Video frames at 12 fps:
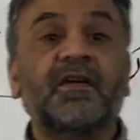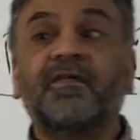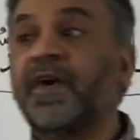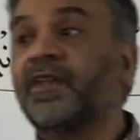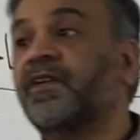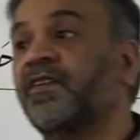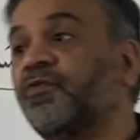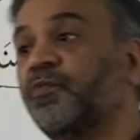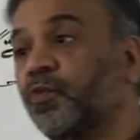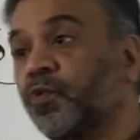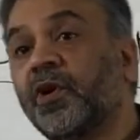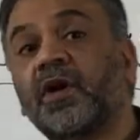whether it's
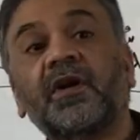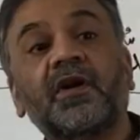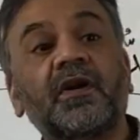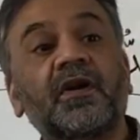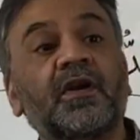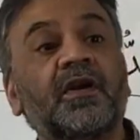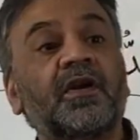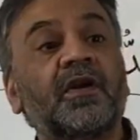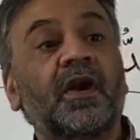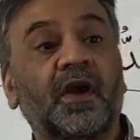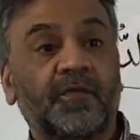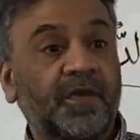plural,
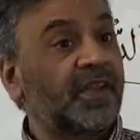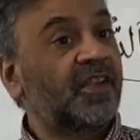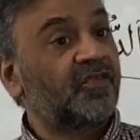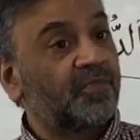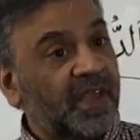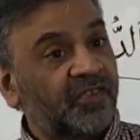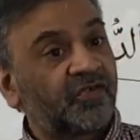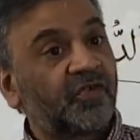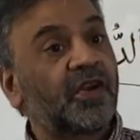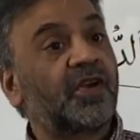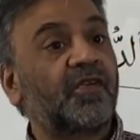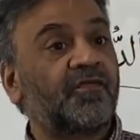whether it's
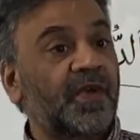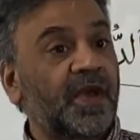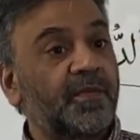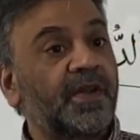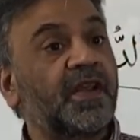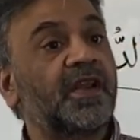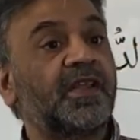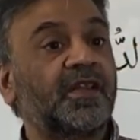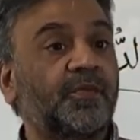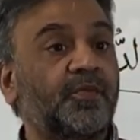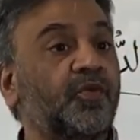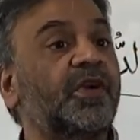masculine or feminine. In
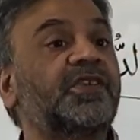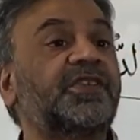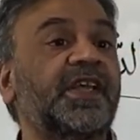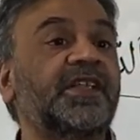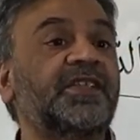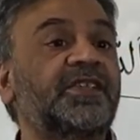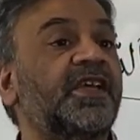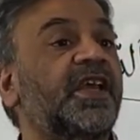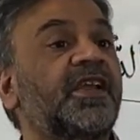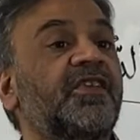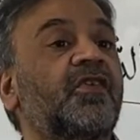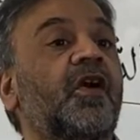the plural sense,
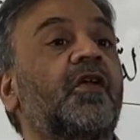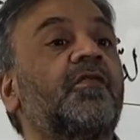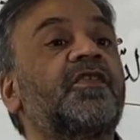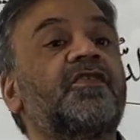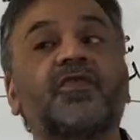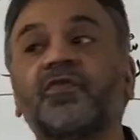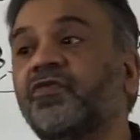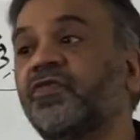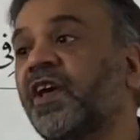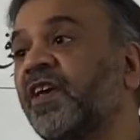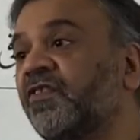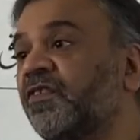it is always
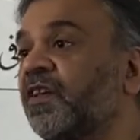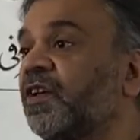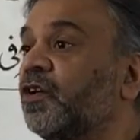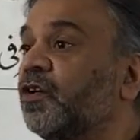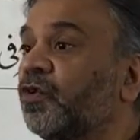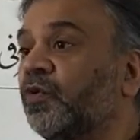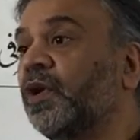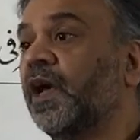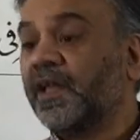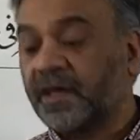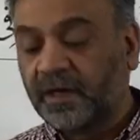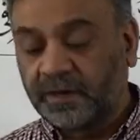used as
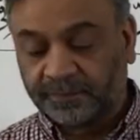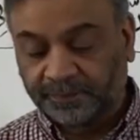ulaika.